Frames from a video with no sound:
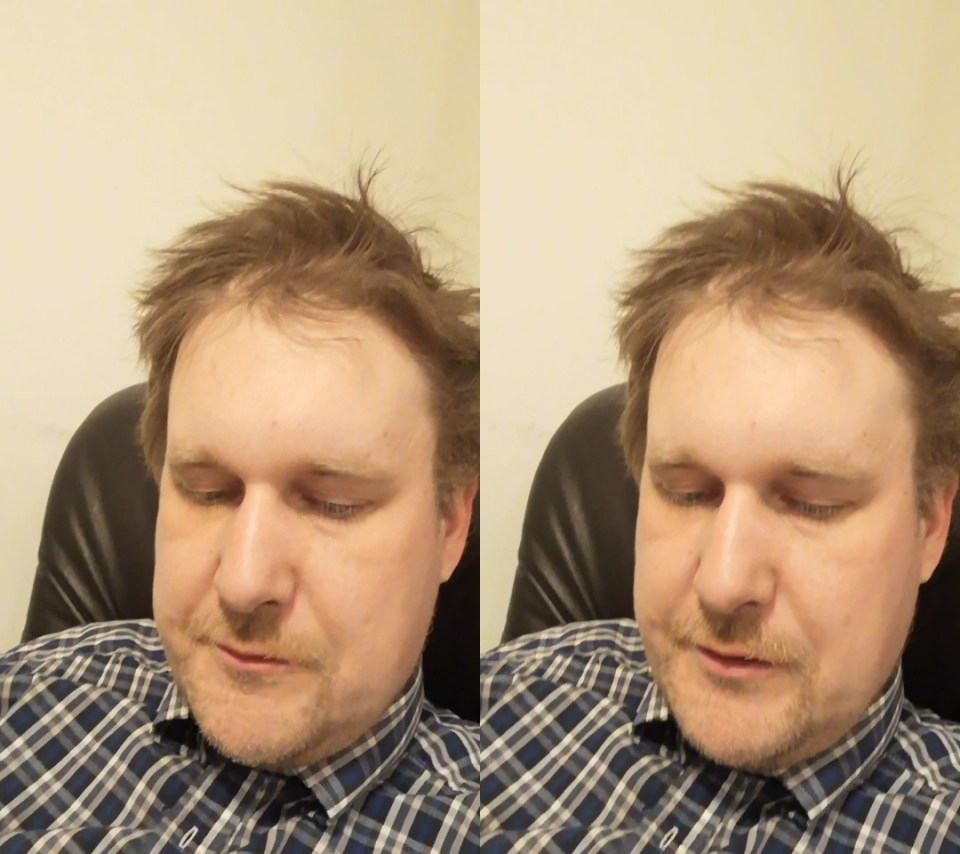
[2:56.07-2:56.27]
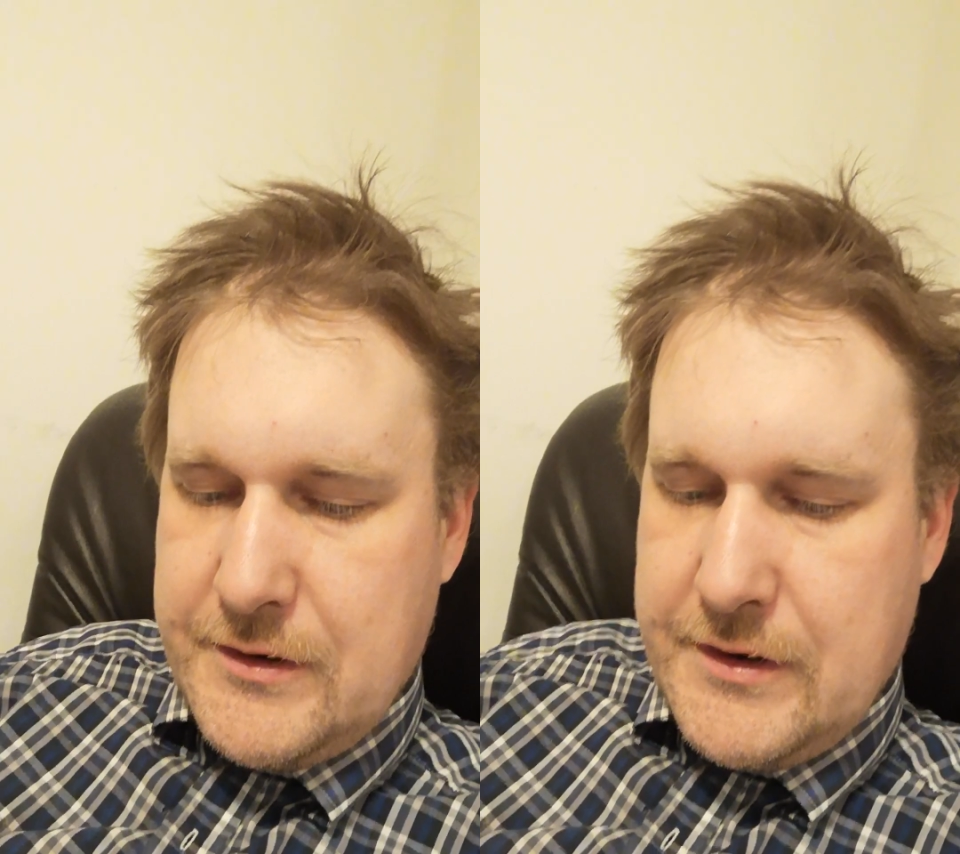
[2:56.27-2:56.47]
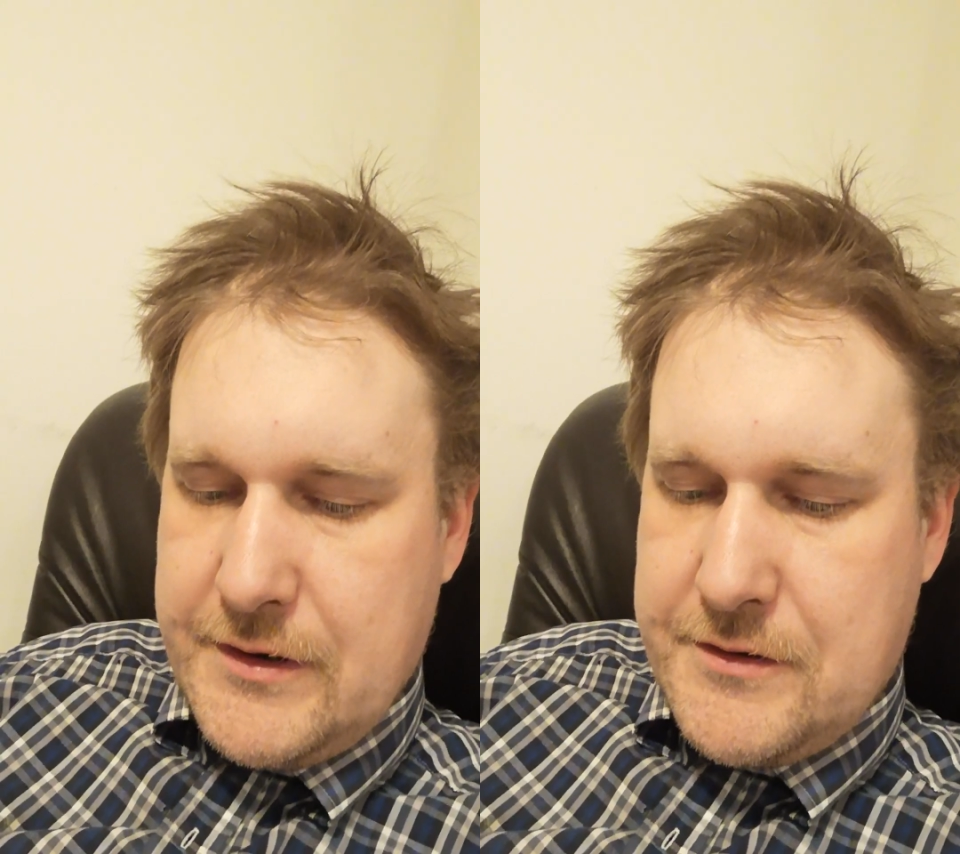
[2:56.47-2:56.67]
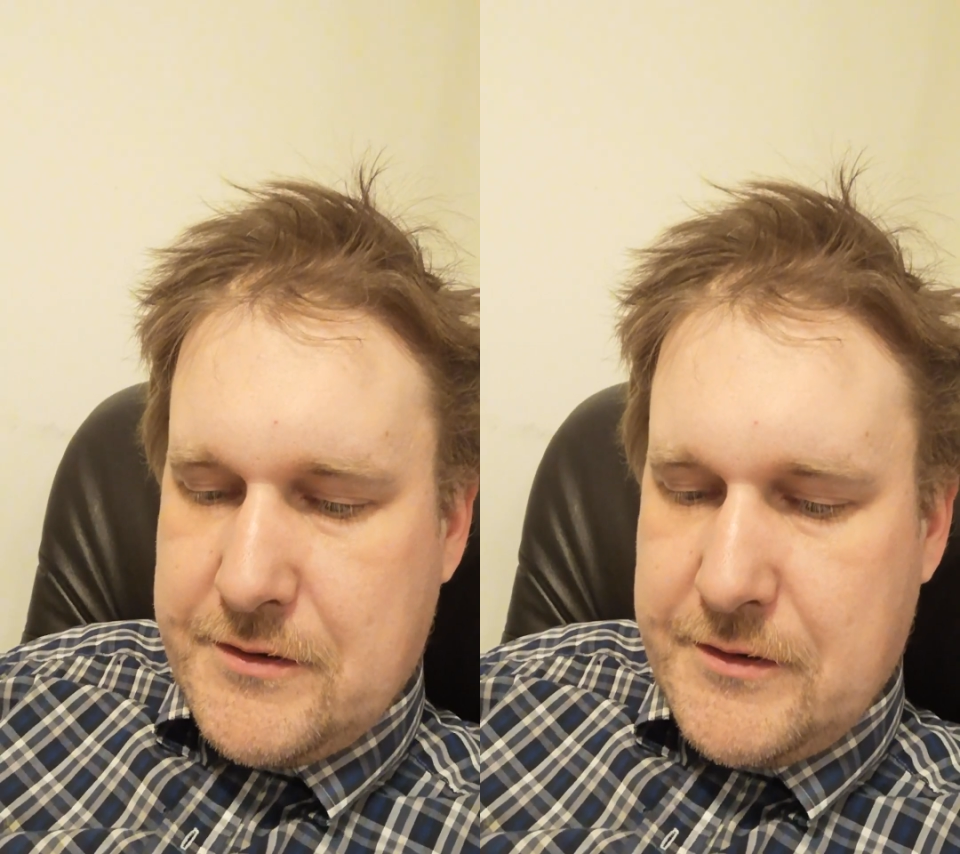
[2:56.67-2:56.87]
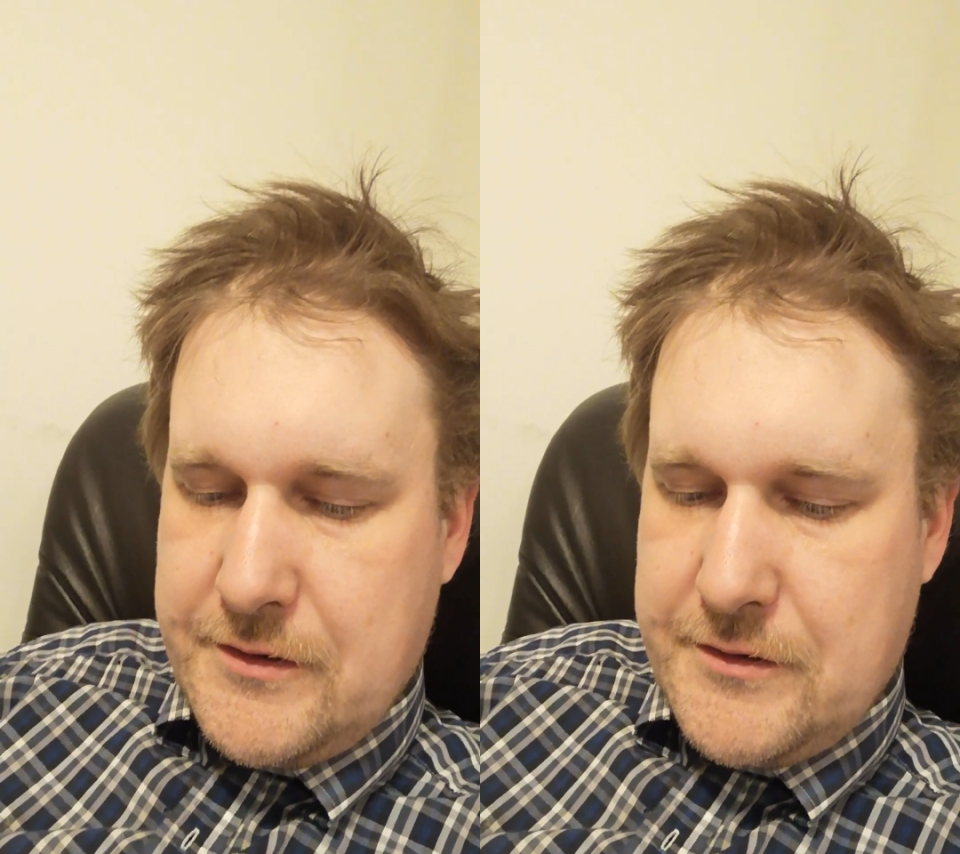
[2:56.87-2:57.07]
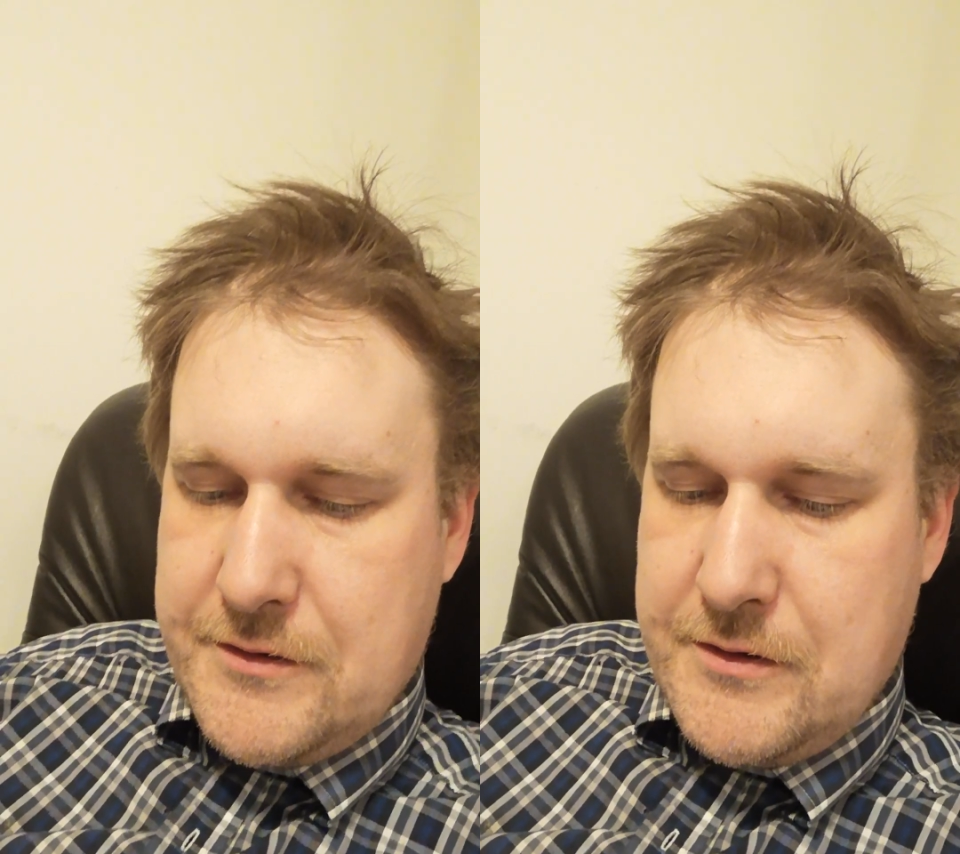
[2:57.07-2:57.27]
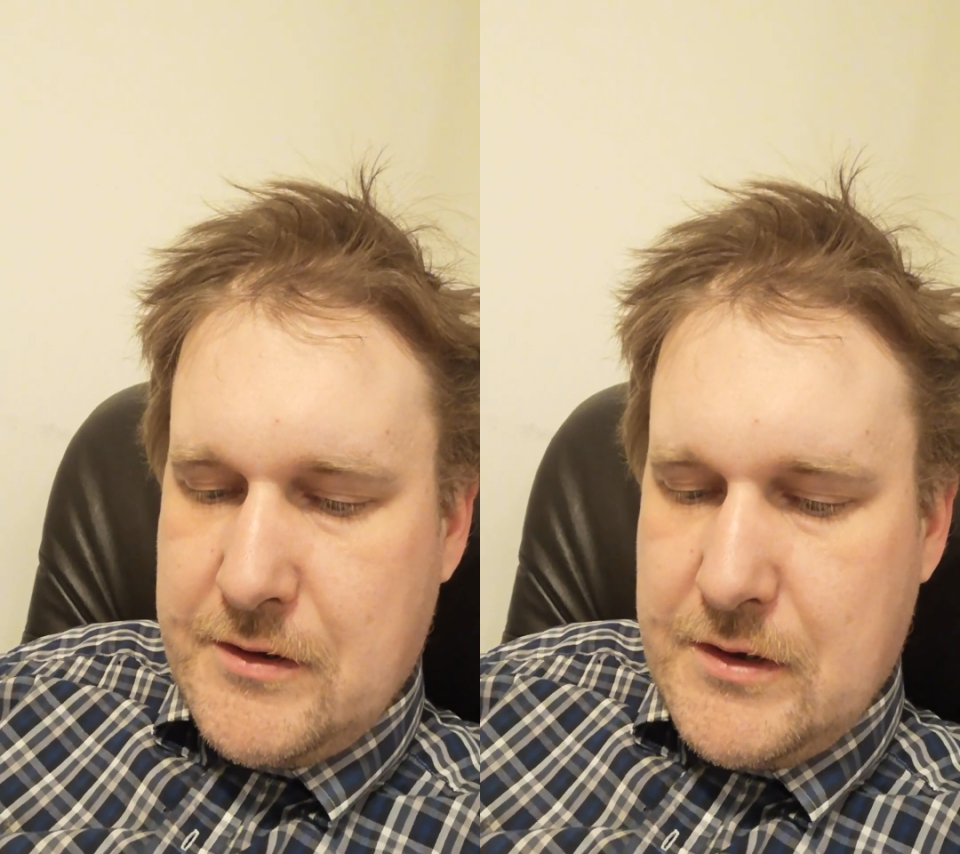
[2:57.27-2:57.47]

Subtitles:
registers.